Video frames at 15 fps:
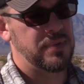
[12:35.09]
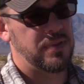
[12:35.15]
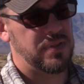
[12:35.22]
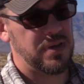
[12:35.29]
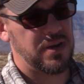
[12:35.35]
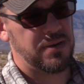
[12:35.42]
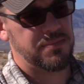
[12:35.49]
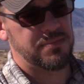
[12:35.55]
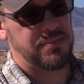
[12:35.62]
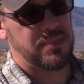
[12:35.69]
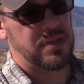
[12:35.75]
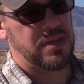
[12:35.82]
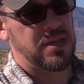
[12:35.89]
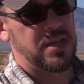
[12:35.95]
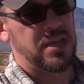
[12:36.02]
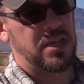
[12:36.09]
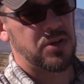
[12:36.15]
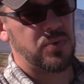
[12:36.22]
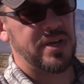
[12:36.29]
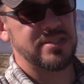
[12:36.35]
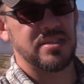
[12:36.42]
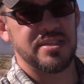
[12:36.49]
There.
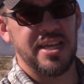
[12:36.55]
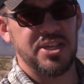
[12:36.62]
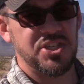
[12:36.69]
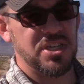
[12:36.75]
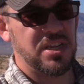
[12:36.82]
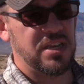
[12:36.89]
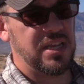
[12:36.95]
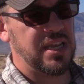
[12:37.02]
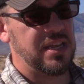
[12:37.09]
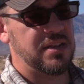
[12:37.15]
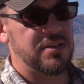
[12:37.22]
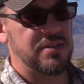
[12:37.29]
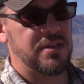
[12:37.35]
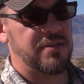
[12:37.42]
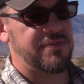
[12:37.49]
Creates the tension you need